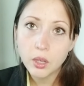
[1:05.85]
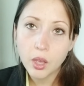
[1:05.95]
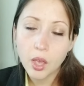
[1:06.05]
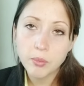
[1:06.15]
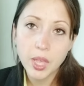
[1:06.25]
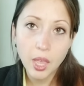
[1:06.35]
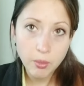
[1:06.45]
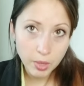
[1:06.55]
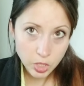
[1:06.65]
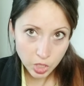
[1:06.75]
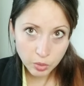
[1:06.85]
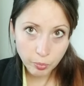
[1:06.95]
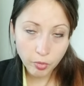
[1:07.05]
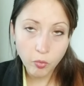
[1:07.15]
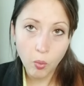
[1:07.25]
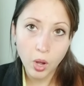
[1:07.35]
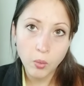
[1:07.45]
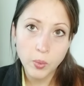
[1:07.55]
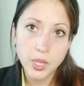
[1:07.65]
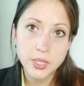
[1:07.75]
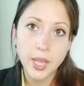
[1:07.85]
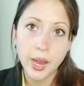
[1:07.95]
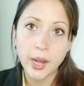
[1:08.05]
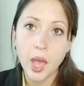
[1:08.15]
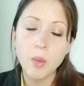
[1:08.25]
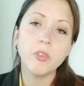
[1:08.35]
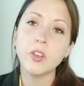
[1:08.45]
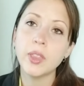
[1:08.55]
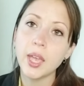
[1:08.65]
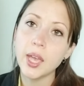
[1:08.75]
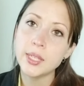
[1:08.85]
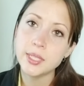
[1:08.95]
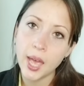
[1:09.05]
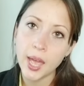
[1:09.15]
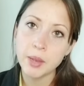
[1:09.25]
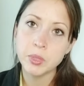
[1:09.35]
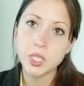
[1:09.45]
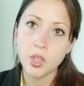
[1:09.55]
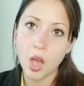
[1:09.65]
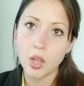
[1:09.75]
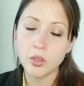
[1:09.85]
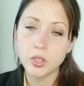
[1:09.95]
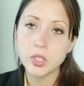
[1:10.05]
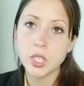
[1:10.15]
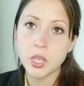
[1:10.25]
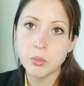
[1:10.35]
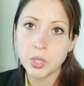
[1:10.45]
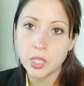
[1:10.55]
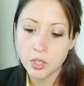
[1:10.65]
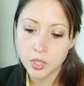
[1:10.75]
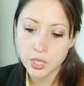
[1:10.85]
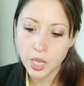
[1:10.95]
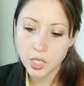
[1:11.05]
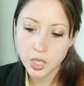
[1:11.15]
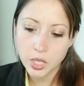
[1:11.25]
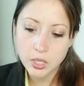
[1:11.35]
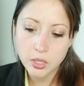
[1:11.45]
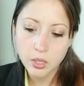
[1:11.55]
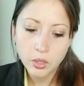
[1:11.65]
Like I mentioned before, we'll sign up for like a time slot to complete your discussions.